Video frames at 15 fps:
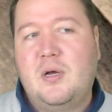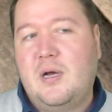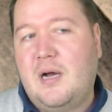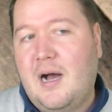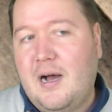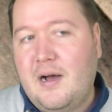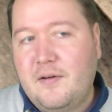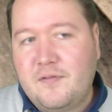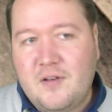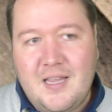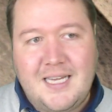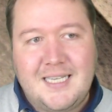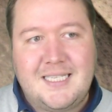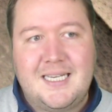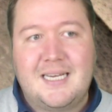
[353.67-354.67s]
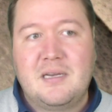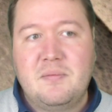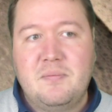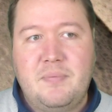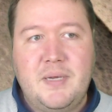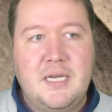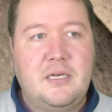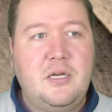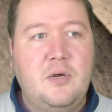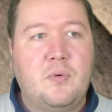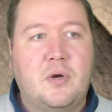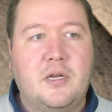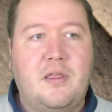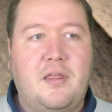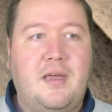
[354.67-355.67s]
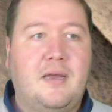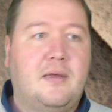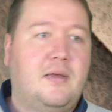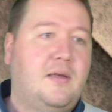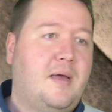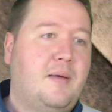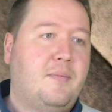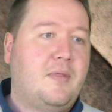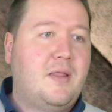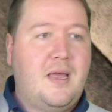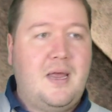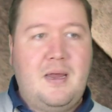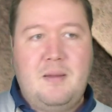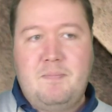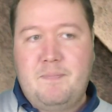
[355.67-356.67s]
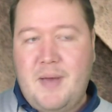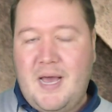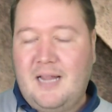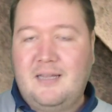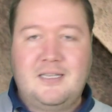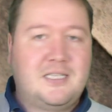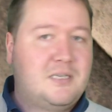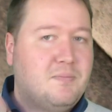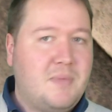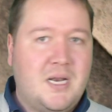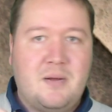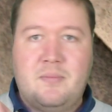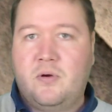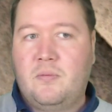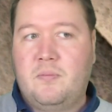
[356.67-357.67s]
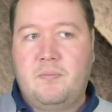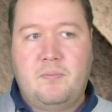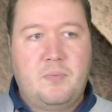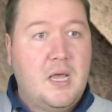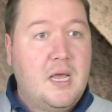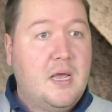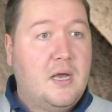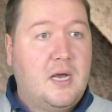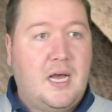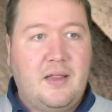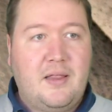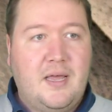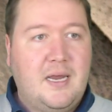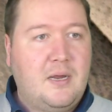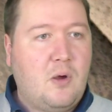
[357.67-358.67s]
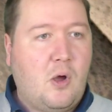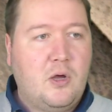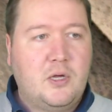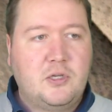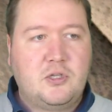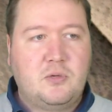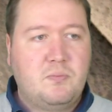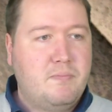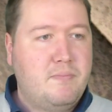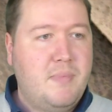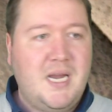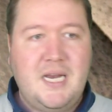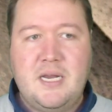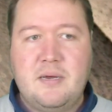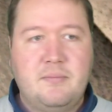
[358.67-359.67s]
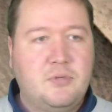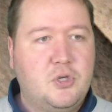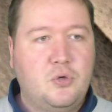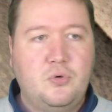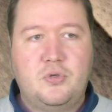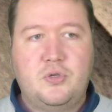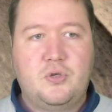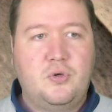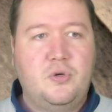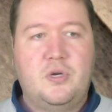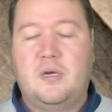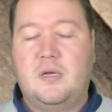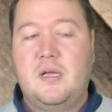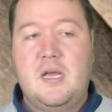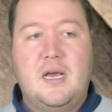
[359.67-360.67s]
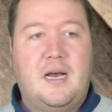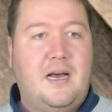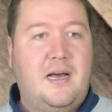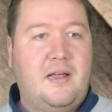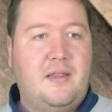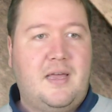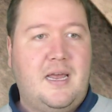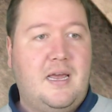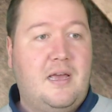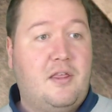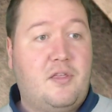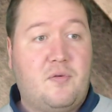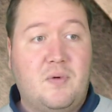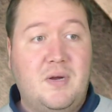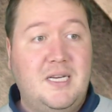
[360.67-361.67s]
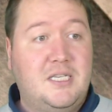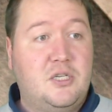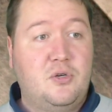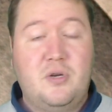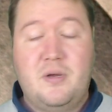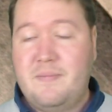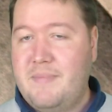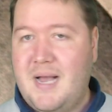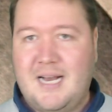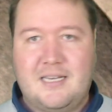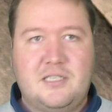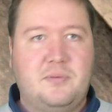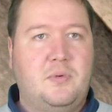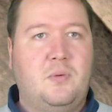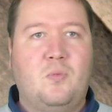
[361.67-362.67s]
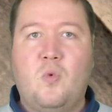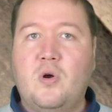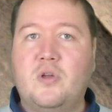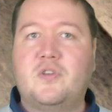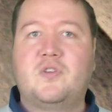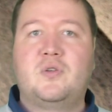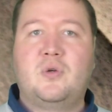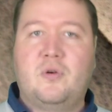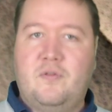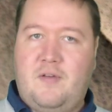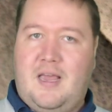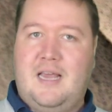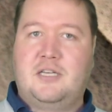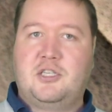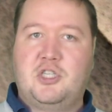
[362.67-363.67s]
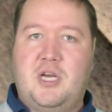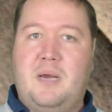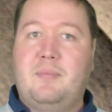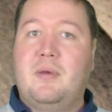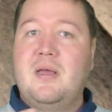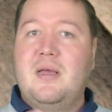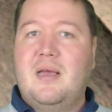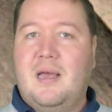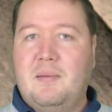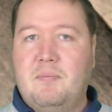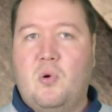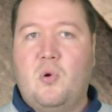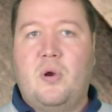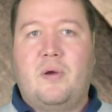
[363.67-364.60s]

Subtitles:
after their second bid, you want to think, am they balanced minimum? Are they a medium 2-suitor? Are they a 3-suitor maximum? What sort of hand shape and point